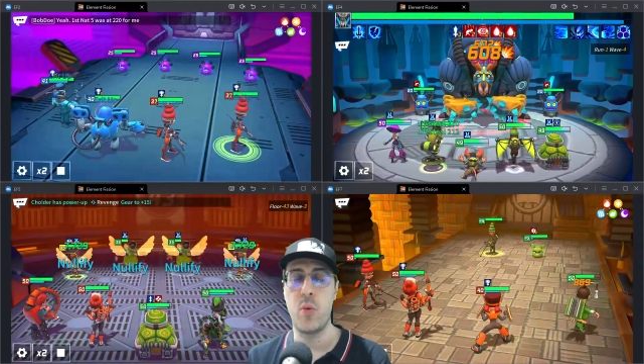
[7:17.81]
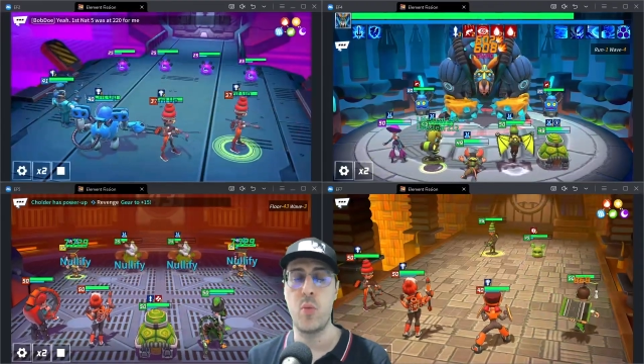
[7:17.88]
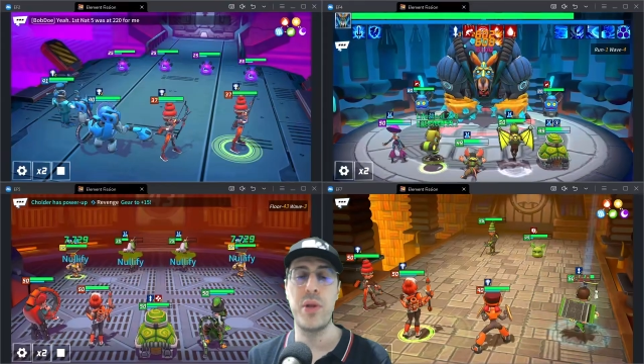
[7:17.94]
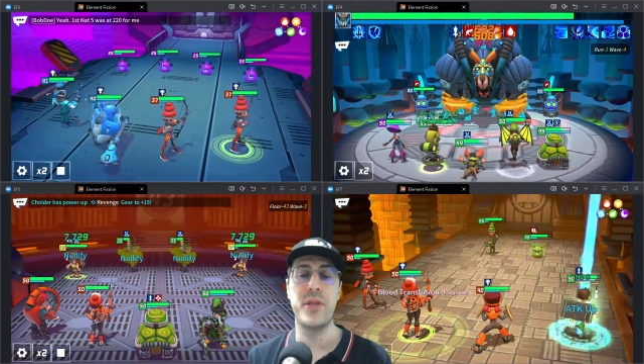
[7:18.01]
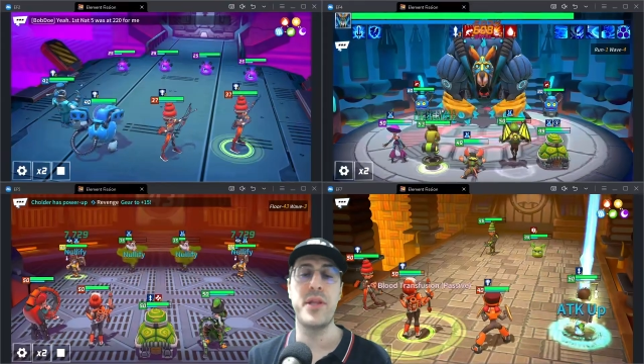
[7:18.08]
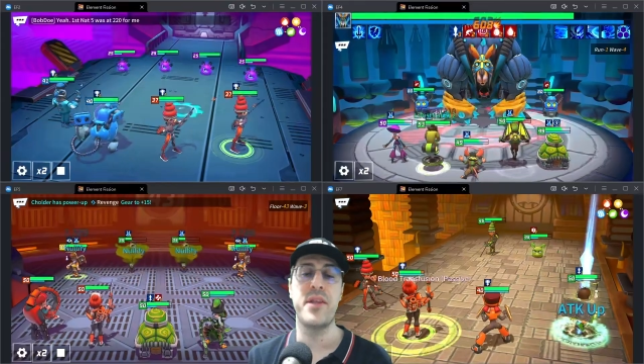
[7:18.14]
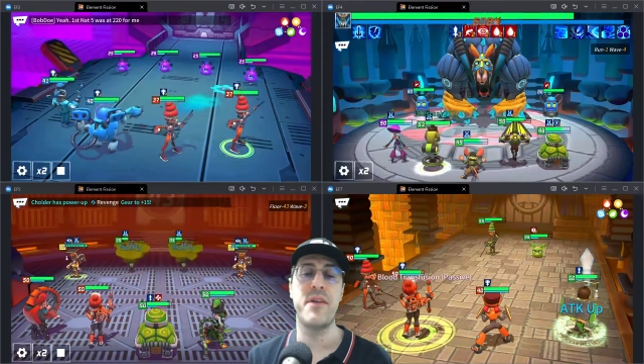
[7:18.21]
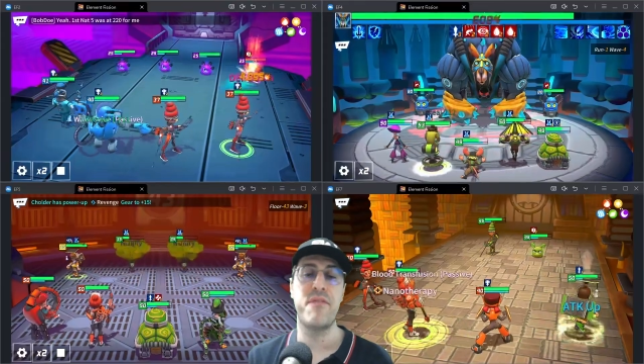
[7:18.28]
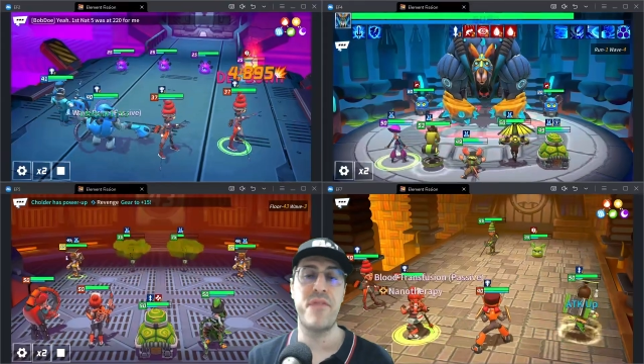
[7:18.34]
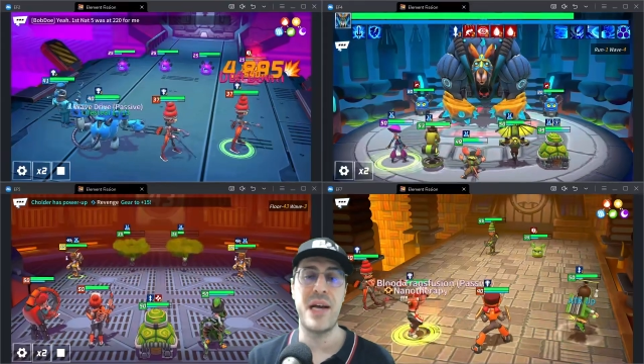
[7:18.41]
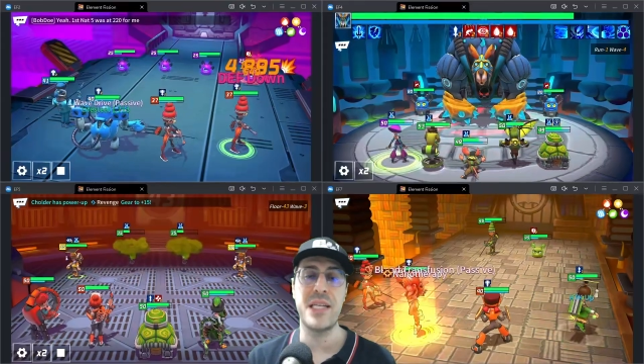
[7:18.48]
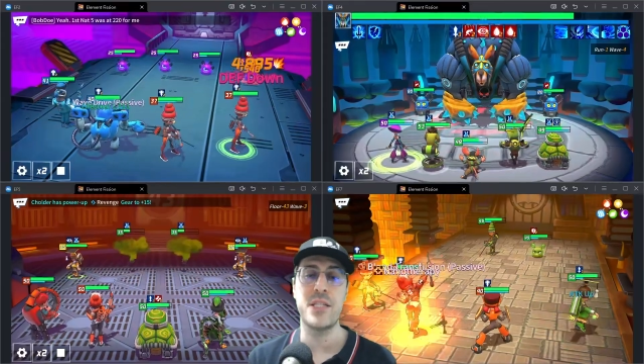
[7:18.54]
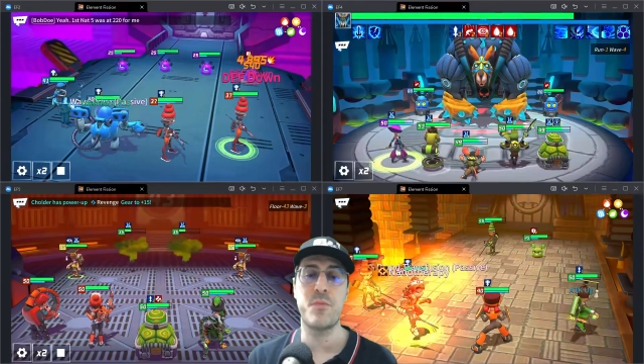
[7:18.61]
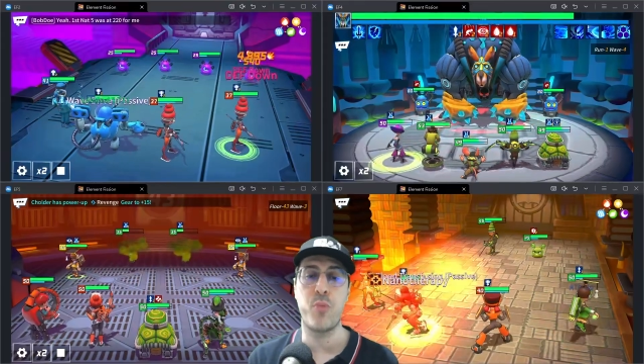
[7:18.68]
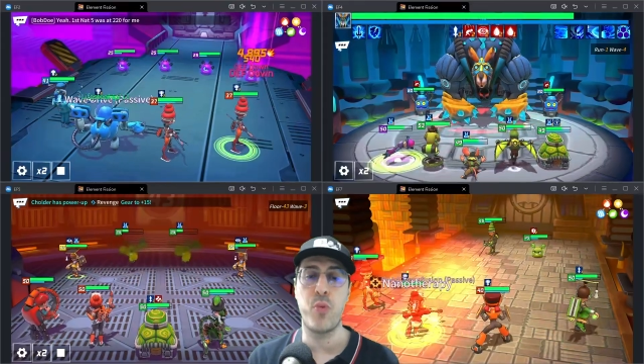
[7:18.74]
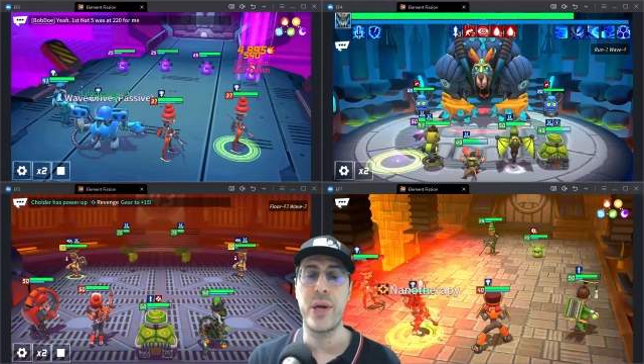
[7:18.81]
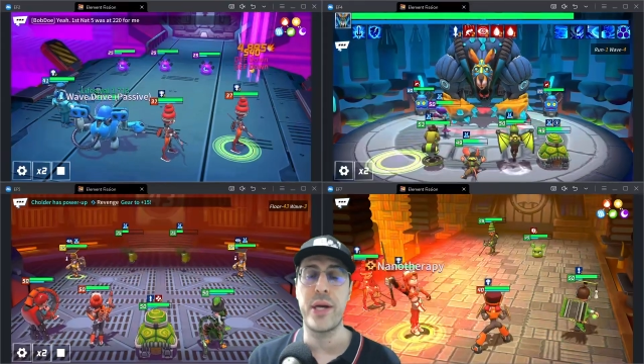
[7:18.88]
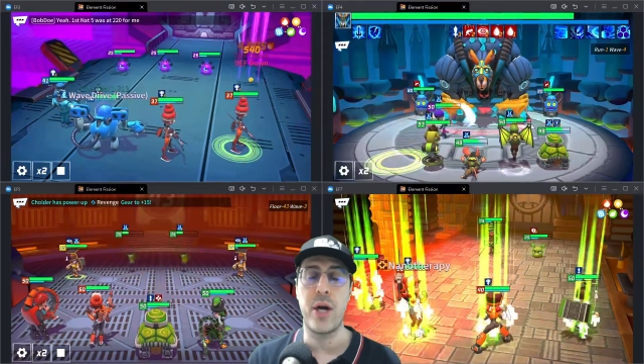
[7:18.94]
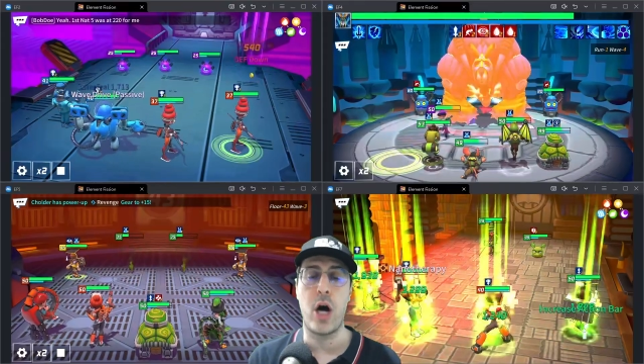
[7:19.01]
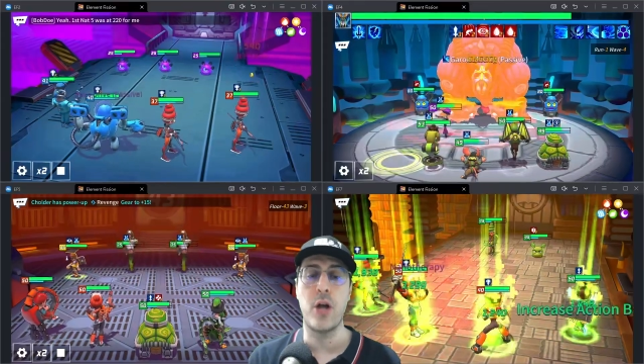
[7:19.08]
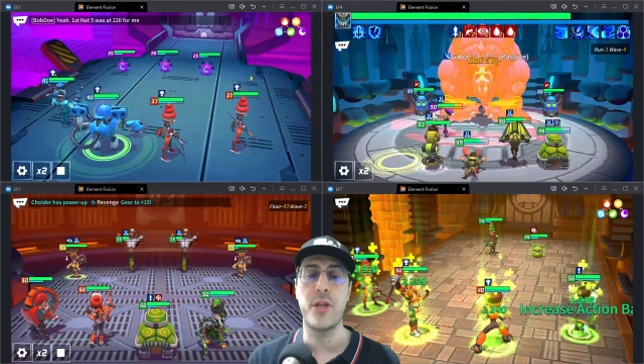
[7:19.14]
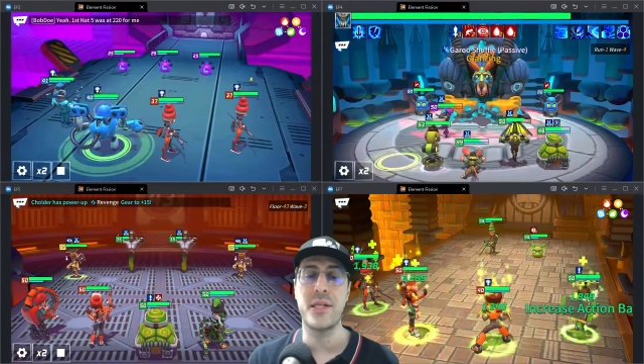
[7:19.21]
with the defense break
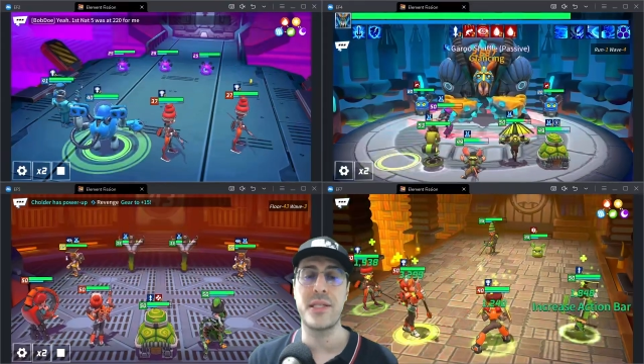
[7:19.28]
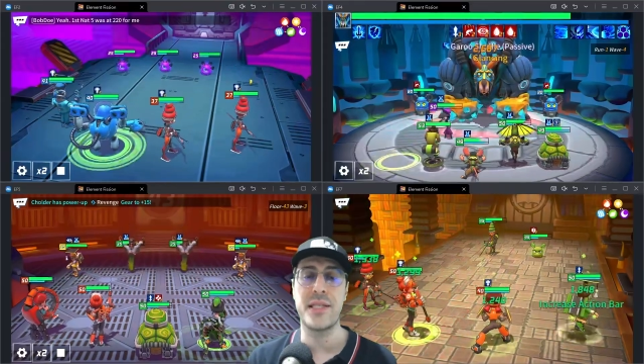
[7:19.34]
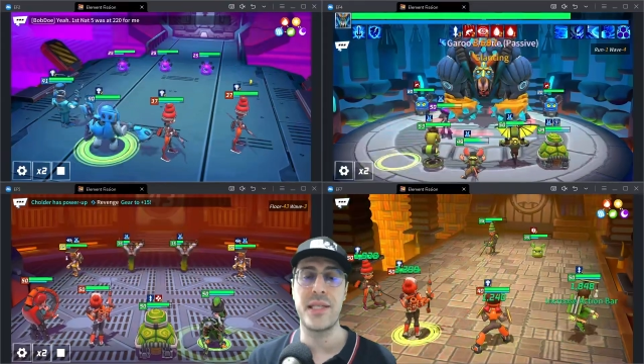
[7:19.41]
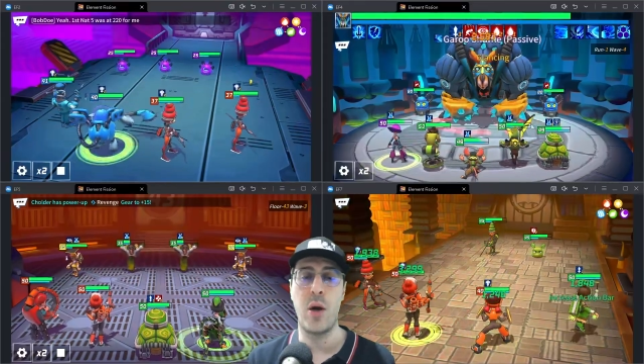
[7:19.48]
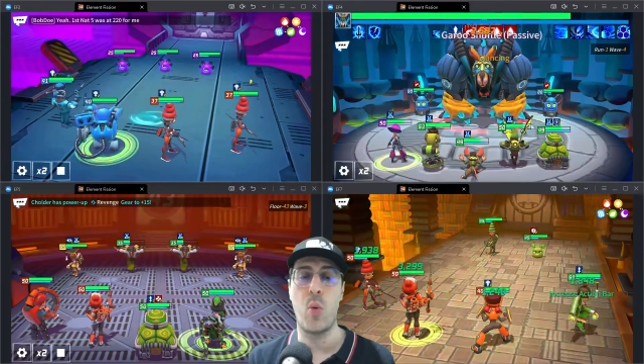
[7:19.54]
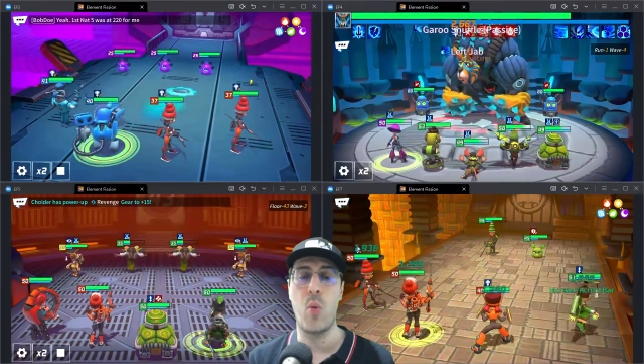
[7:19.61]
on the skill